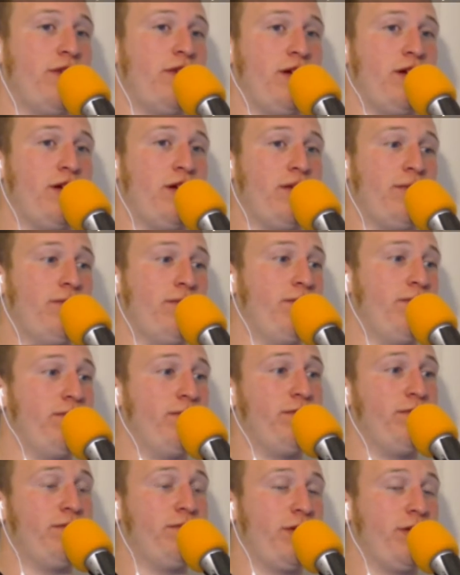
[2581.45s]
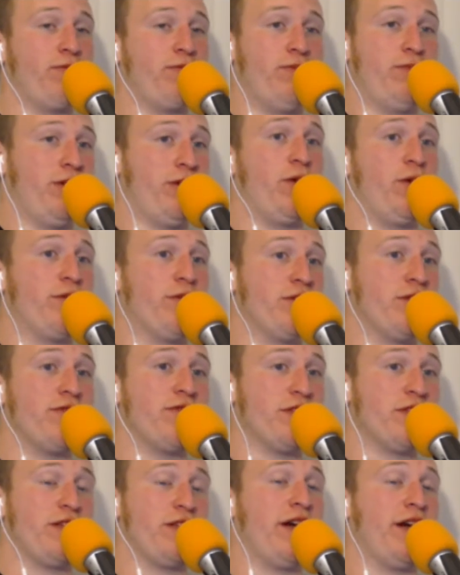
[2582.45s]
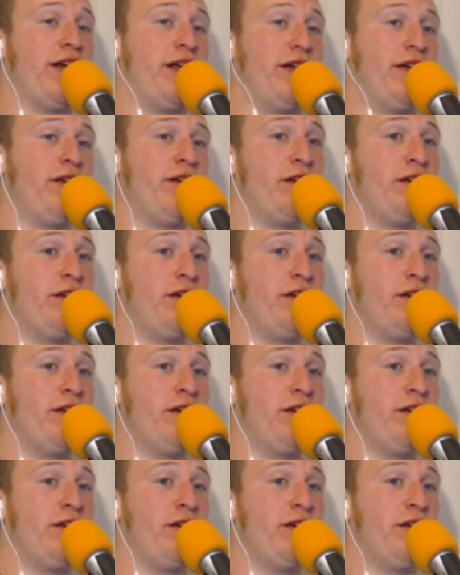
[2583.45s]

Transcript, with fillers: um, the, the, coercive society